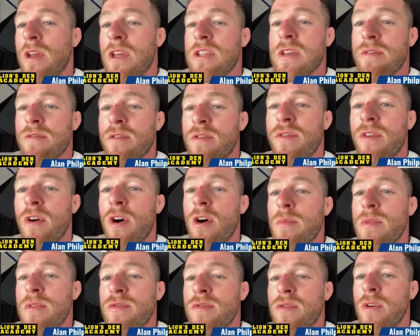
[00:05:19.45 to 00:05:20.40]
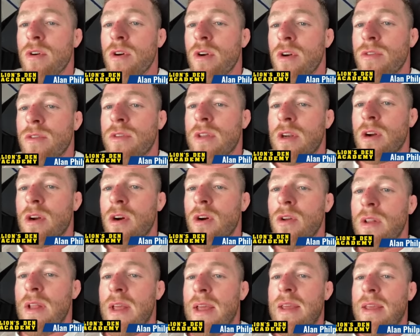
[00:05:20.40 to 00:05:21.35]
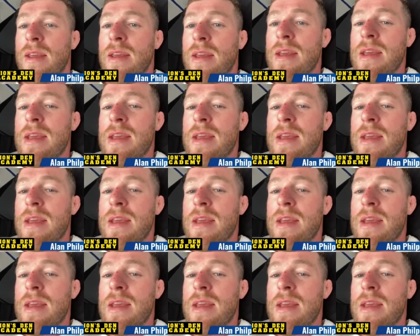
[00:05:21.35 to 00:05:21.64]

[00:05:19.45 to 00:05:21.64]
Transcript: he's ever fought before. You know, like